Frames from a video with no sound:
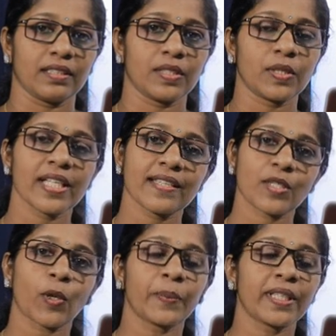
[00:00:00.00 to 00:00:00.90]
Today's
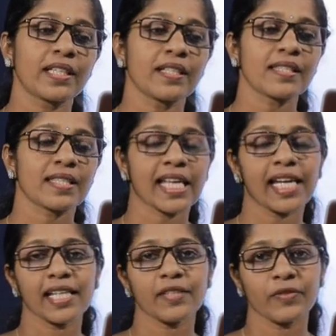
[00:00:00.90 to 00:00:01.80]
topic is
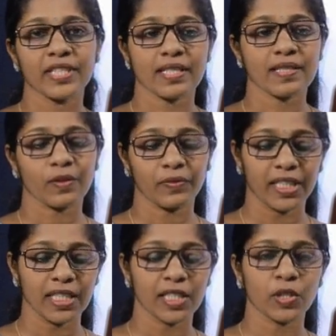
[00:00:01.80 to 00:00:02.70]
salient features of
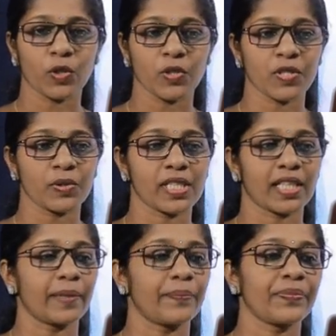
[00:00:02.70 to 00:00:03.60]
Indian
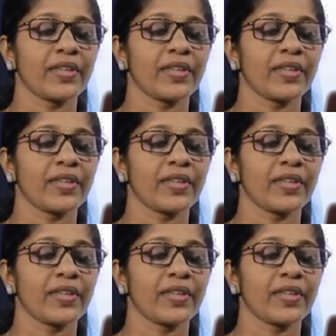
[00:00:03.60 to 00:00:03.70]
Constitution.